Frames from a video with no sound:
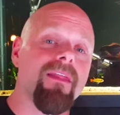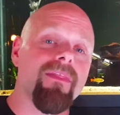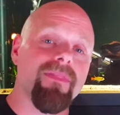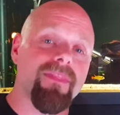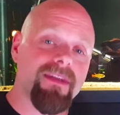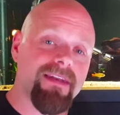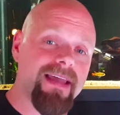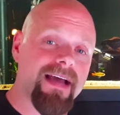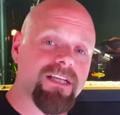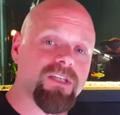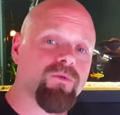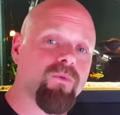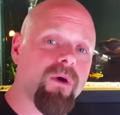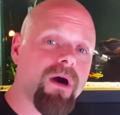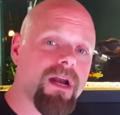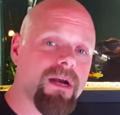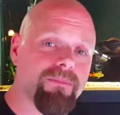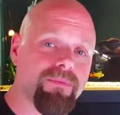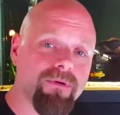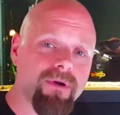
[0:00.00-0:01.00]
The next
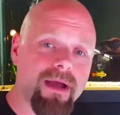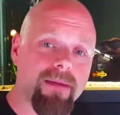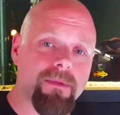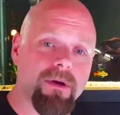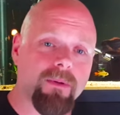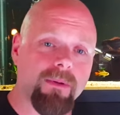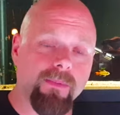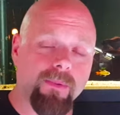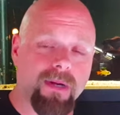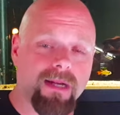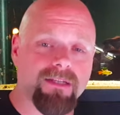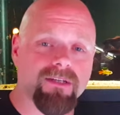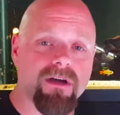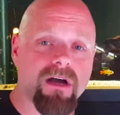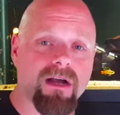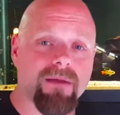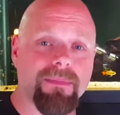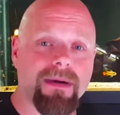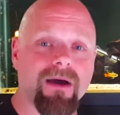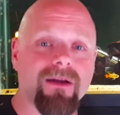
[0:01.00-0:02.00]
water parameter we want to
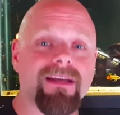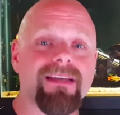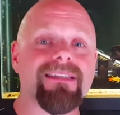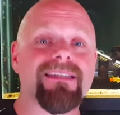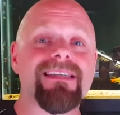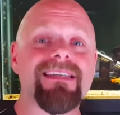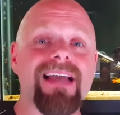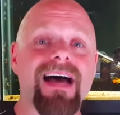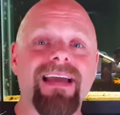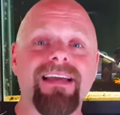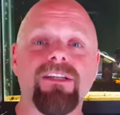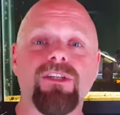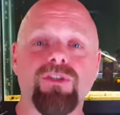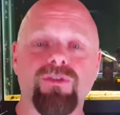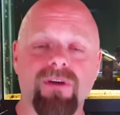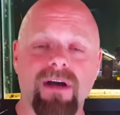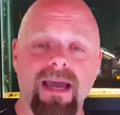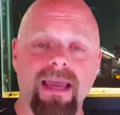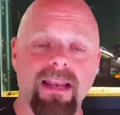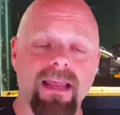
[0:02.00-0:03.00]
talk about is
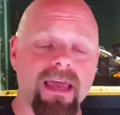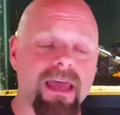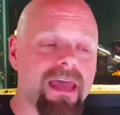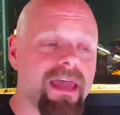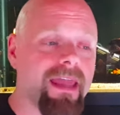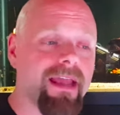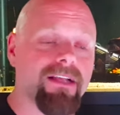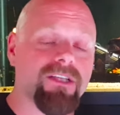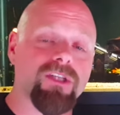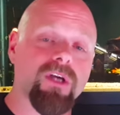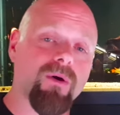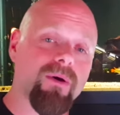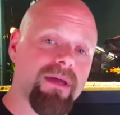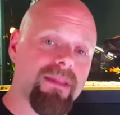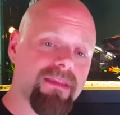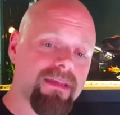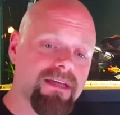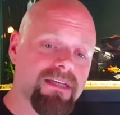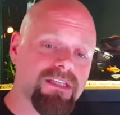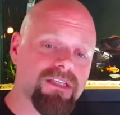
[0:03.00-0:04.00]
nitrite. And so
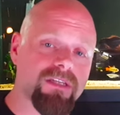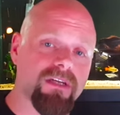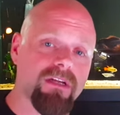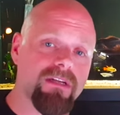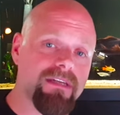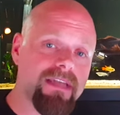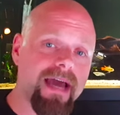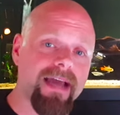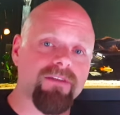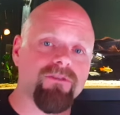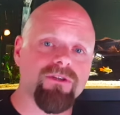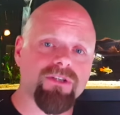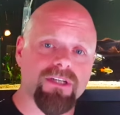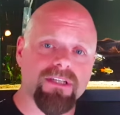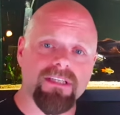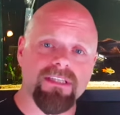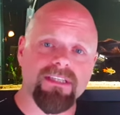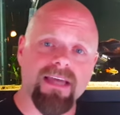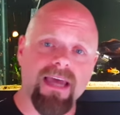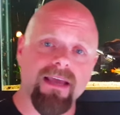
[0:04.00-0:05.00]
in this
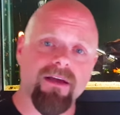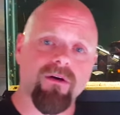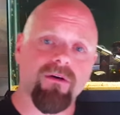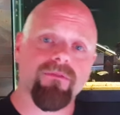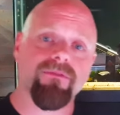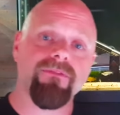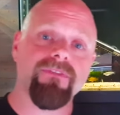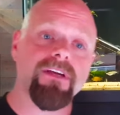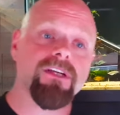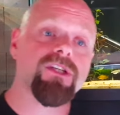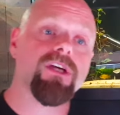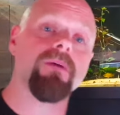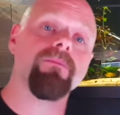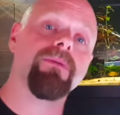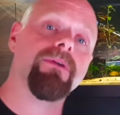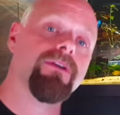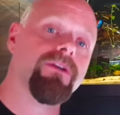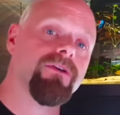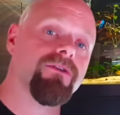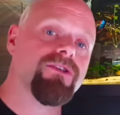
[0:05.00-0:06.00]
nitrogen cycle, fish are
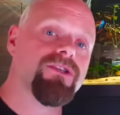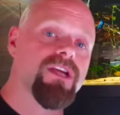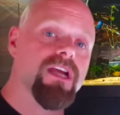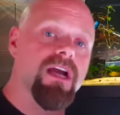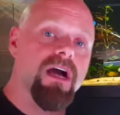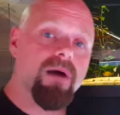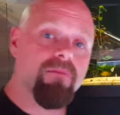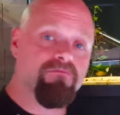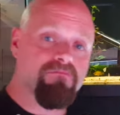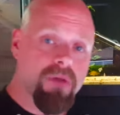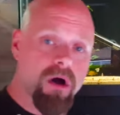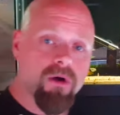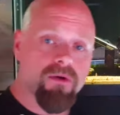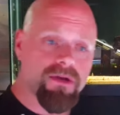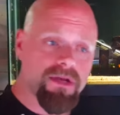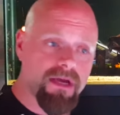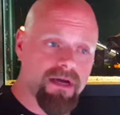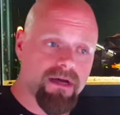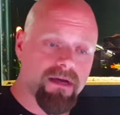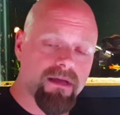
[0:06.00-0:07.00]
producing
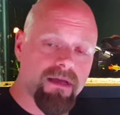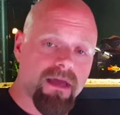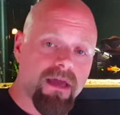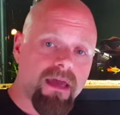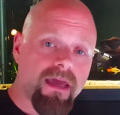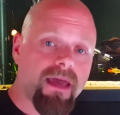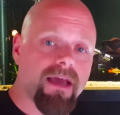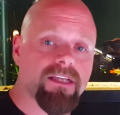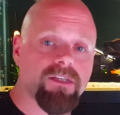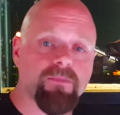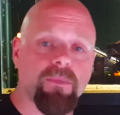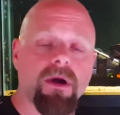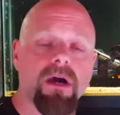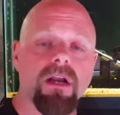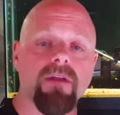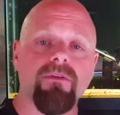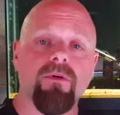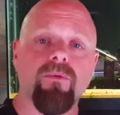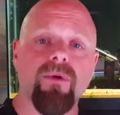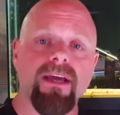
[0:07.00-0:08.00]
ammonia as
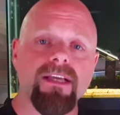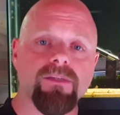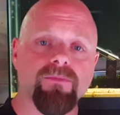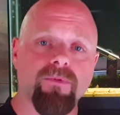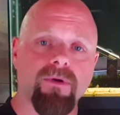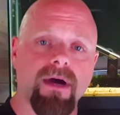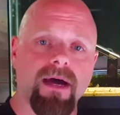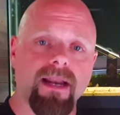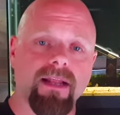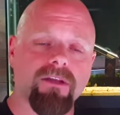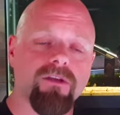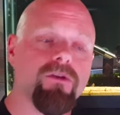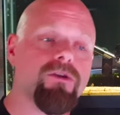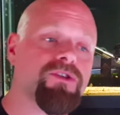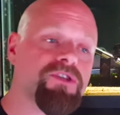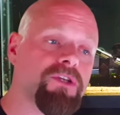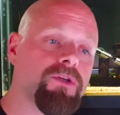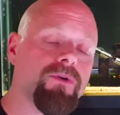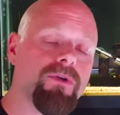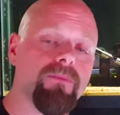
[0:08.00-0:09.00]
part of a waste product,
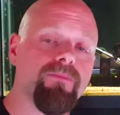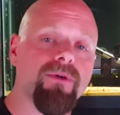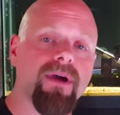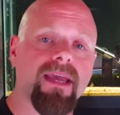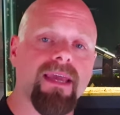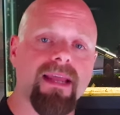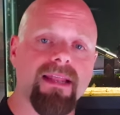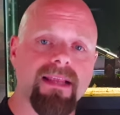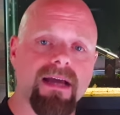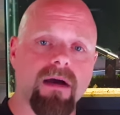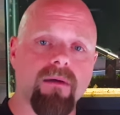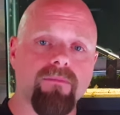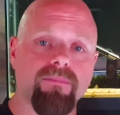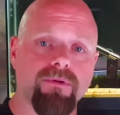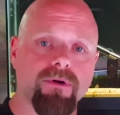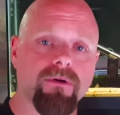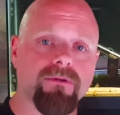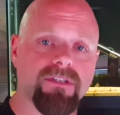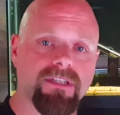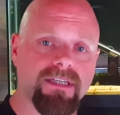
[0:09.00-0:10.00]
usually due to breaking down
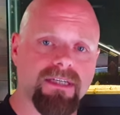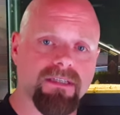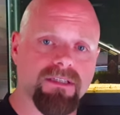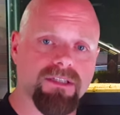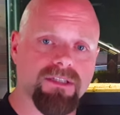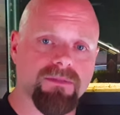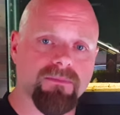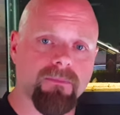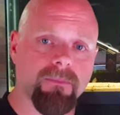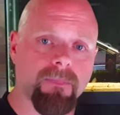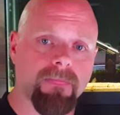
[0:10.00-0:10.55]
proteins.